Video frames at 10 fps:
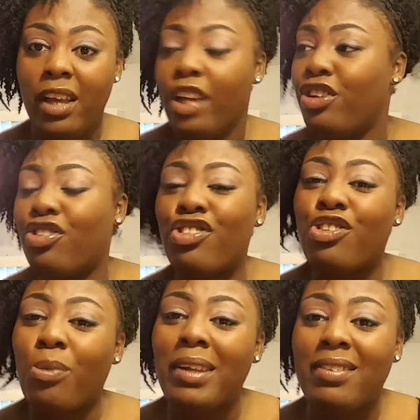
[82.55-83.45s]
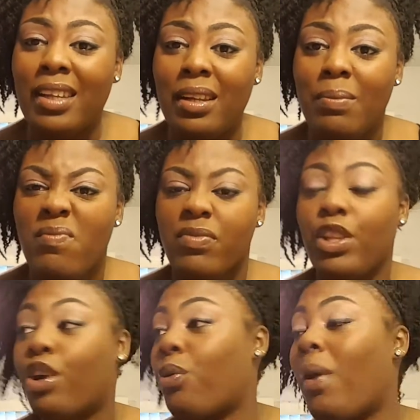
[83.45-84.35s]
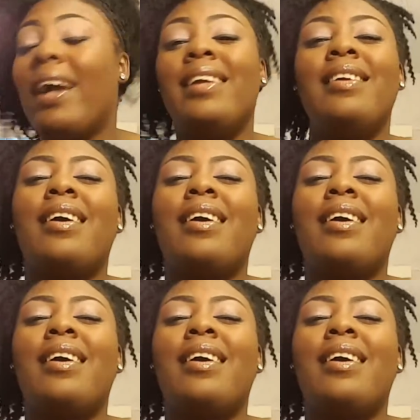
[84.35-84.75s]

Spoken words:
You're stressing, you're crying,